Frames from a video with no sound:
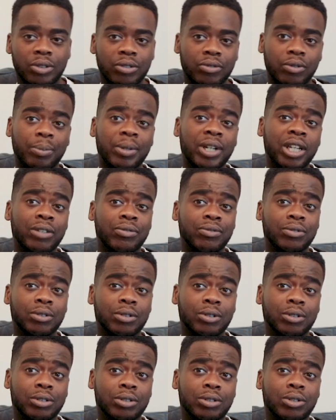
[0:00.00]
We've applied
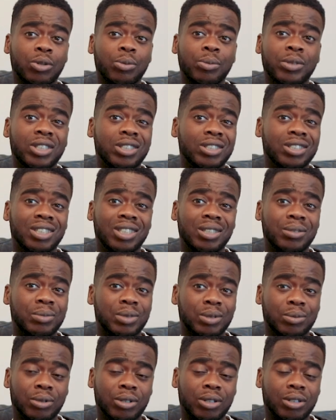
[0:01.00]
for so many
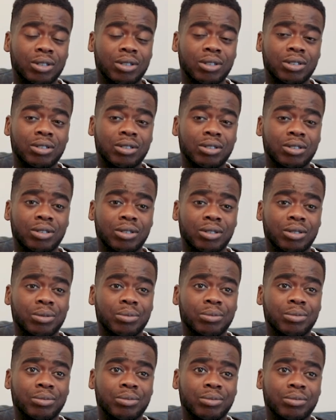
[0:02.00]
schemes, but
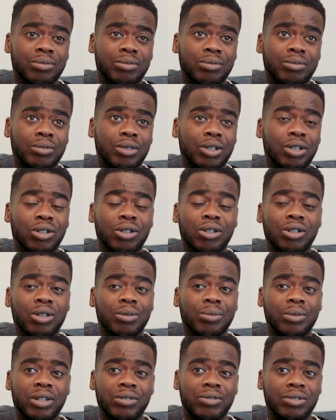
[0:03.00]
a lot of
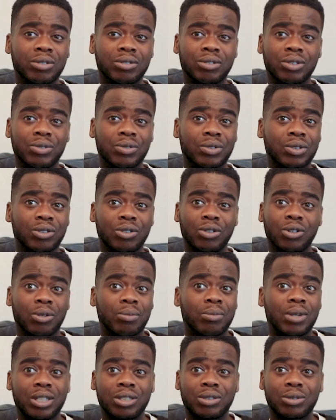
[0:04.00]
them haven't even
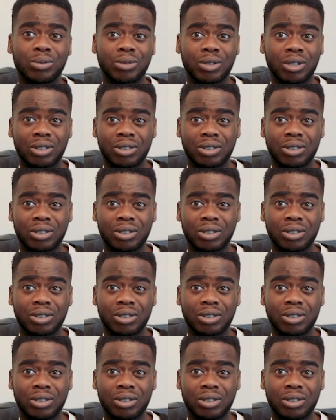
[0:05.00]
got back to